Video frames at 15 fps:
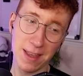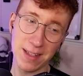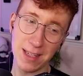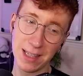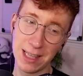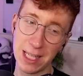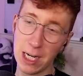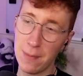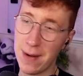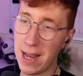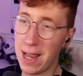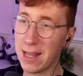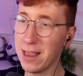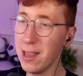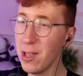There's a little
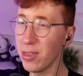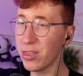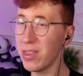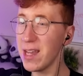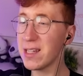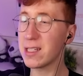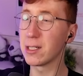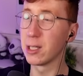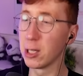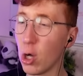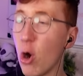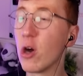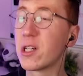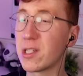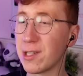bit of, look, this
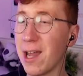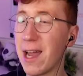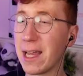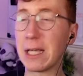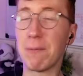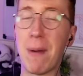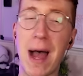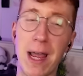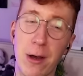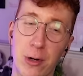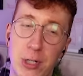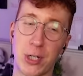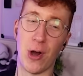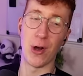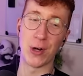looks like
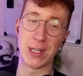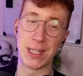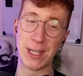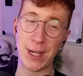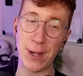Bioshock.